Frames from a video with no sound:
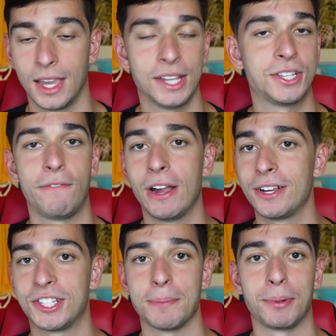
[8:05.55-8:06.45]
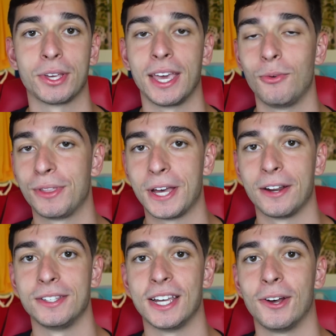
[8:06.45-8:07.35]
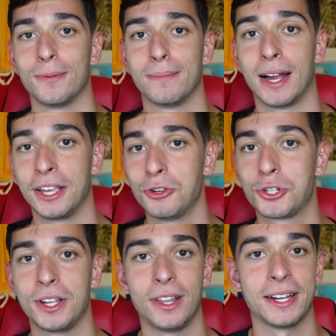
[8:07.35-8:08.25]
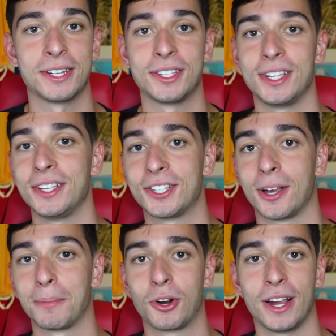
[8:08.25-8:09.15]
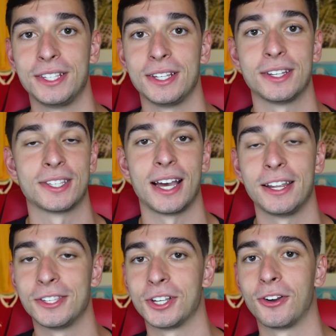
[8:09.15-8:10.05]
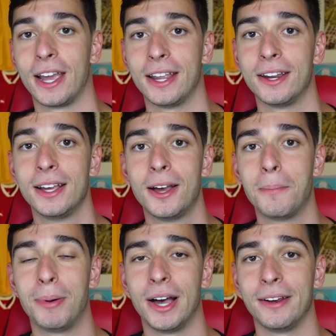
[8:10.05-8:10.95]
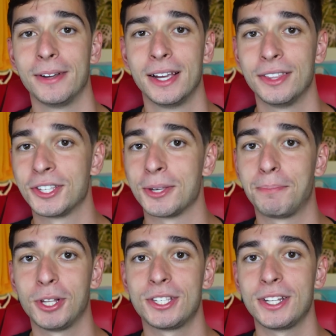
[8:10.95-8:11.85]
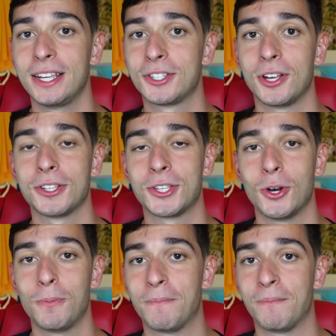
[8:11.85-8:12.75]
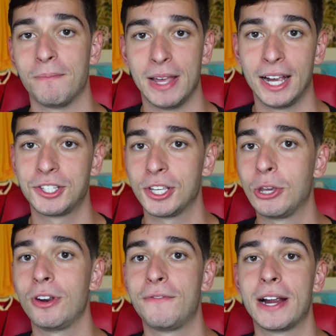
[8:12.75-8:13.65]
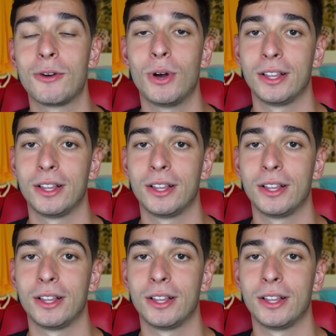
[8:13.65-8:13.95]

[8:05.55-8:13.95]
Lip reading: It's a very simple kit without a doubt. I usually like to see some crazy design integrated, but the simplicity is also executed very well